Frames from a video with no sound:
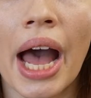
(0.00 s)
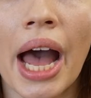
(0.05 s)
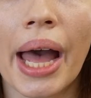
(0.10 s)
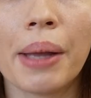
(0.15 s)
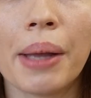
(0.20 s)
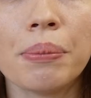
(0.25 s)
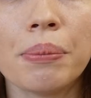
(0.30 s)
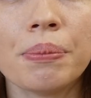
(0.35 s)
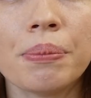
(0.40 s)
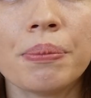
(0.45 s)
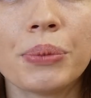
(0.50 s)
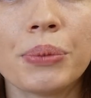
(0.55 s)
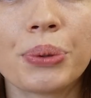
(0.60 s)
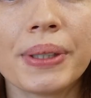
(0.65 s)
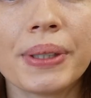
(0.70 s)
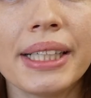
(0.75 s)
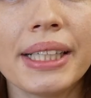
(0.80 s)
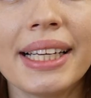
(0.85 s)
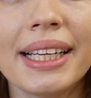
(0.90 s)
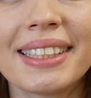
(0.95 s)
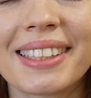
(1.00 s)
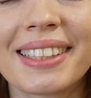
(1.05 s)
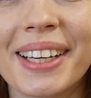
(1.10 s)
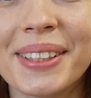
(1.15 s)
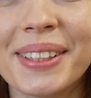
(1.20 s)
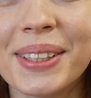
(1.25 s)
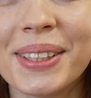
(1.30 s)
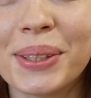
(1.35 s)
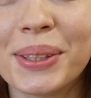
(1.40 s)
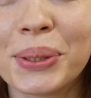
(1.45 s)
I'm really
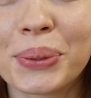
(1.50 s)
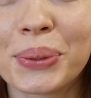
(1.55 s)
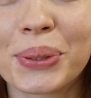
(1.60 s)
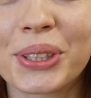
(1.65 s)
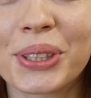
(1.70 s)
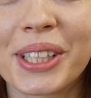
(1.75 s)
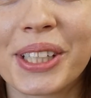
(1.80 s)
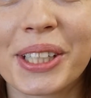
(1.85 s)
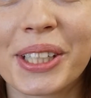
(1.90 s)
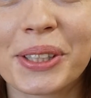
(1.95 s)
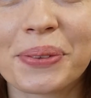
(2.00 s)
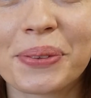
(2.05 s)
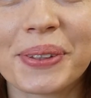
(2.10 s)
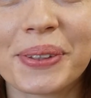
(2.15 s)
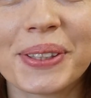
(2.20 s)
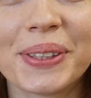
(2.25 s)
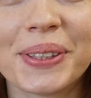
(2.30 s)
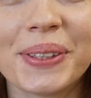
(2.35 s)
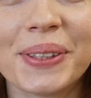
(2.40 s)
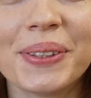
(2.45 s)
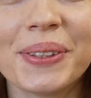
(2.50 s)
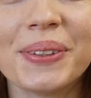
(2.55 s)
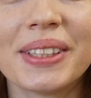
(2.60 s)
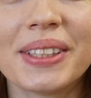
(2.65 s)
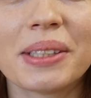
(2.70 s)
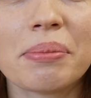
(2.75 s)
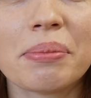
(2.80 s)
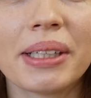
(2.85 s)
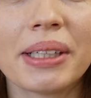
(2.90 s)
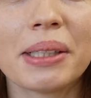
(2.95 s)
excited to share with you
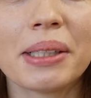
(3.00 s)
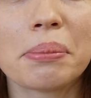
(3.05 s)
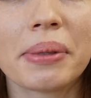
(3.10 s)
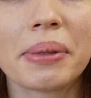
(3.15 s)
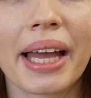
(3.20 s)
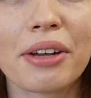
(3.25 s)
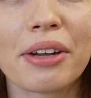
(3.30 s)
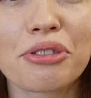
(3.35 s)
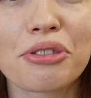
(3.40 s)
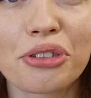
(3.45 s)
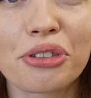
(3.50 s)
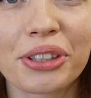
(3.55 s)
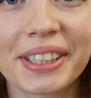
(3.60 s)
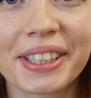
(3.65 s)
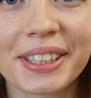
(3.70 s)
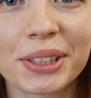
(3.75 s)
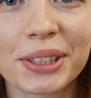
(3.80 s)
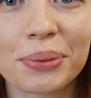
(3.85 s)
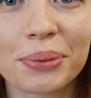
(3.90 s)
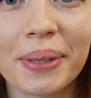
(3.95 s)
the meal plan for this